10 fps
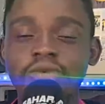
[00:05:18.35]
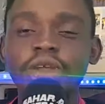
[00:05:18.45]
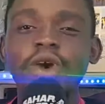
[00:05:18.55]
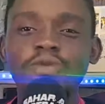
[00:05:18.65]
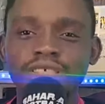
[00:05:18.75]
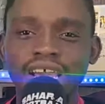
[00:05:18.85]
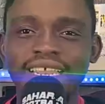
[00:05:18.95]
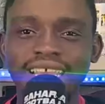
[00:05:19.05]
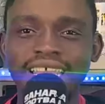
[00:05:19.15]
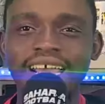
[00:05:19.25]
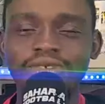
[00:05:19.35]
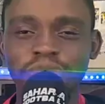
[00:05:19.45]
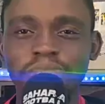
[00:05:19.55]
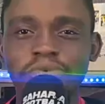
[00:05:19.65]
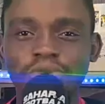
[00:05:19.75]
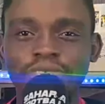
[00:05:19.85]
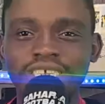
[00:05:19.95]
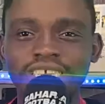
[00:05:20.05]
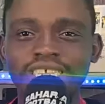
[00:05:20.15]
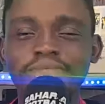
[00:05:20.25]
We hope that it has been put
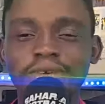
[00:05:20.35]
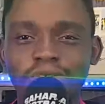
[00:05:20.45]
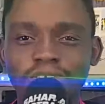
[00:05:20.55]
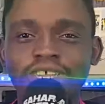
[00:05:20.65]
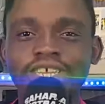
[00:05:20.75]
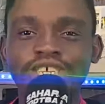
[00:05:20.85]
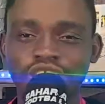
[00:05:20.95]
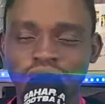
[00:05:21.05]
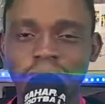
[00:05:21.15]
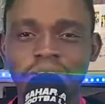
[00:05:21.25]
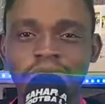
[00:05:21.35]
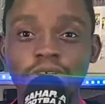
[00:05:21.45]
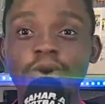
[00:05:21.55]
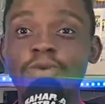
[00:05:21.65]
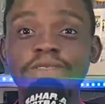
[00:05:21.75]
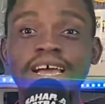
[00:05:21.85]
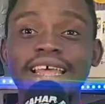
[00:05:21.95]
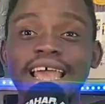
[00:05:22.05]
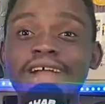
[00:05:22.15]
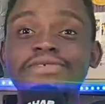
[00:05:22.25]
in good shape. We hope
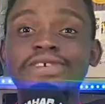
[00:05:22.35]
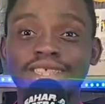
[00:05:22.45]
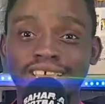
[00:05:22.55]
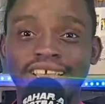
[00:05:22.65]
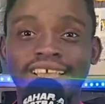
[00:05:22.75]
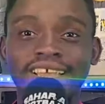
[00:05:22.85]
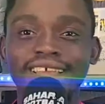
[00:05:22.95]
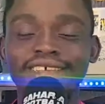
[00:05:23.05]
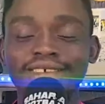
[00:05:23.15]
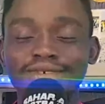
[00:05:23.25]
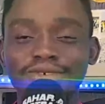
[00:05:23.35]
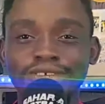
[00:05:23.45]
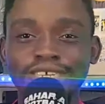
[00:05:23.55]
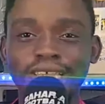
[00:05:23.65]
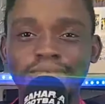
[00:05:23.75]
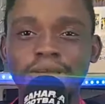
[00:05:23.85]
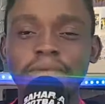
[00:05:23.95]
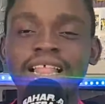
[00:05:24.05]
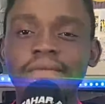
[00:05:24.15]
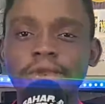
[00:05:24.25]
that everything is in good shape.
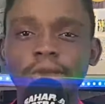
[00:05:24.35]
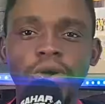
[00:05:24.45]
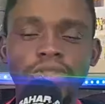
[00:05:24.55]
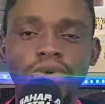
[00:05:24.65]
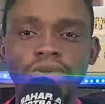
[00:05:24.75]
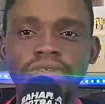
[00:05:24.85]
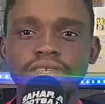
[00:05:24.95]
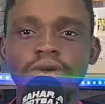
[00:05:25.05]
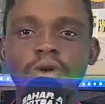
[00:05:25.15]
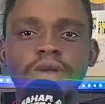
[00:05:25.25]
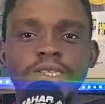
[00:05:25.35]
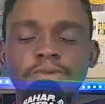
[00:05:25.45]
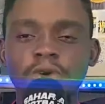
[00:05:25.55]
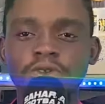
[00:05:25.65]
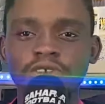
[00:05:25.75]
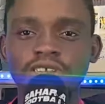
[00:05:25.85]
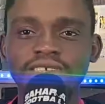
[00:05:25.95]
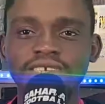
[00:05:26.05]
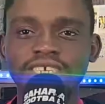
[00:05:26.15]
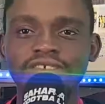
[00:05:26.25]
But let me know your thoughts in the comments box on the
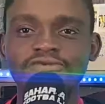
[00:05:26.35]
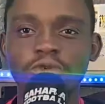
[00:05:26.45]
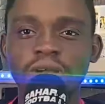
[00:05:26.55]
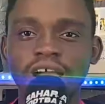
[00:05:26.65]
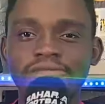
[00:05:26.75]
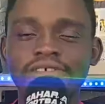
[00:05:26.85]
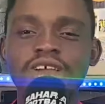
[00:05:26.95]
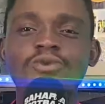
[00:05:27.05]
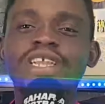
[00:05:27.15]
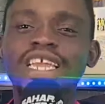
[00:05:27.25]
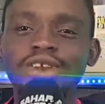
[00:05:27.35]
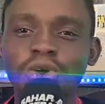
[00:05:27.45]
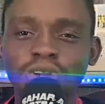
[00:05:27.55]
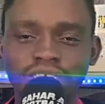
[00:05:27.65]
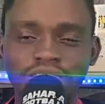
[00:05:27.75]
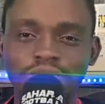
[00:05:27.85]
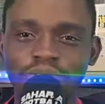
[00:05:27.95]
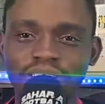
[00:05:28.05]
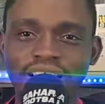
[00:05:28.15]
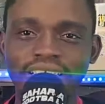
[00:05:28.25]
decision from CAF. We did not need
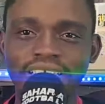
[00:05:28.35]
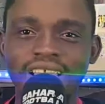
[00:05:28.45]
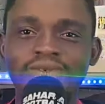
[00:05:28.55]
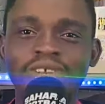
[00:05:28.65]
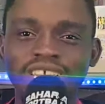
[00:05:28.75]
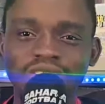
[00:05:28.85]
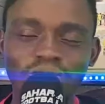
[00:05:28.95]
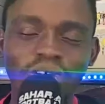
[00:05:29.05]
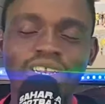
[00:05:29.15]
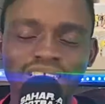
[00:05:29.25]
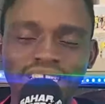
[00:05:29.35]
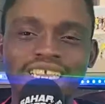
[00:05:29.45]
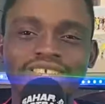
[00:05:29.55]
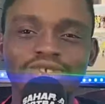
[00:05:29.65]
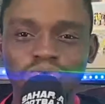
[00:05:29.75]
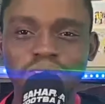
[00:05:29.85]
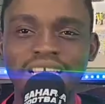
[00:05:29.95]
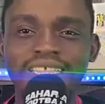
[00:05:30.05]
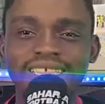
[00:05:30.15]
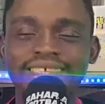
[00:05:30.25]
to get here. We did not need to
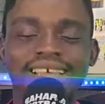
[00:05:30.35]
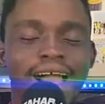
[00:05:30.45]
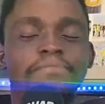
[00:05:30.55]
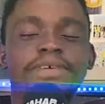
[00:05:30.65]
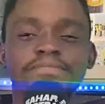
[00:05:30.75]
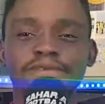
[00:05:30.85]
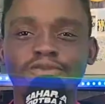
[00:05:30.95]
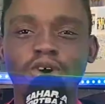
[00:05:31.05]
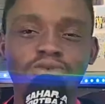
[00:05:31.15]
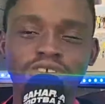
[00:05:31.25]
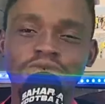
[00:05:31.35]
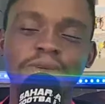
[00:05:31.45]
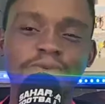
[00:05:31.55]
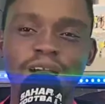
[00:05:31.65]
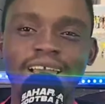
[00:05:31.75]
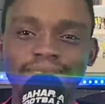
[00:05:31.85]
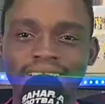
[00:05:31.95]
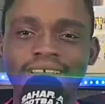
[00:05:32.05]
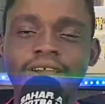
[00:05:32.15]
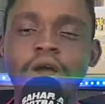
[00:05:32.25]
make this happen before we do the right
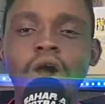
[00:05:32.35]
thing.